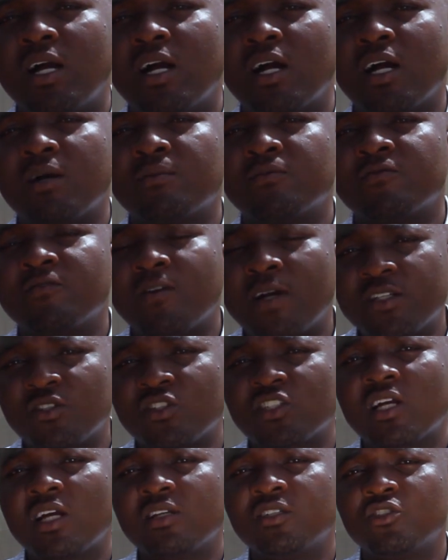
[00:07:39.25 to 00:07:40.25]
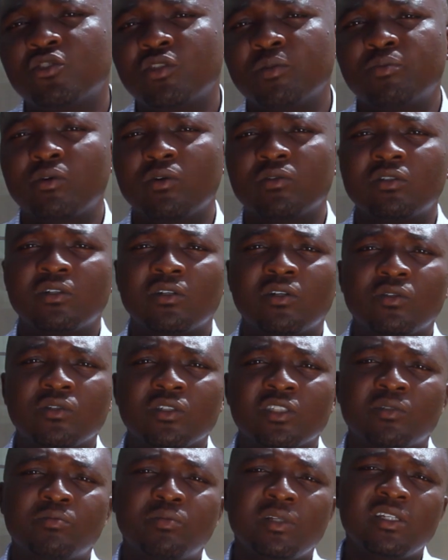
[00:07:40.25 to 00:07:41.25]
phytosanitary
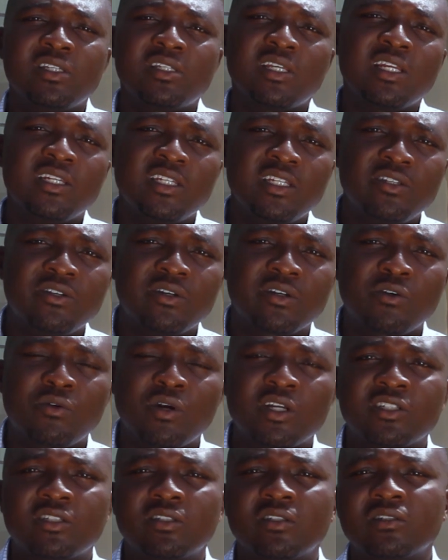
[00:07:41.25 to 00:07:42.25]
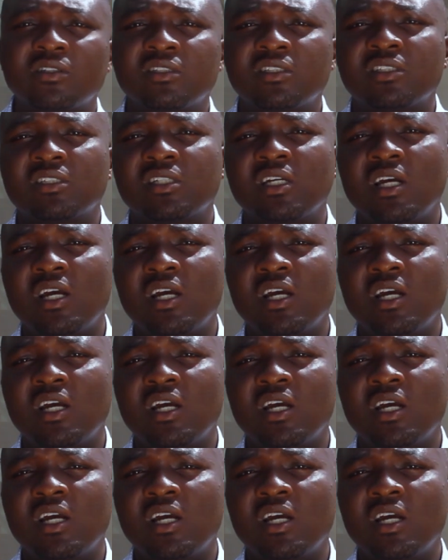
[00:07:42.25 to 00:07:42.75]
protocols. Please send in your questions.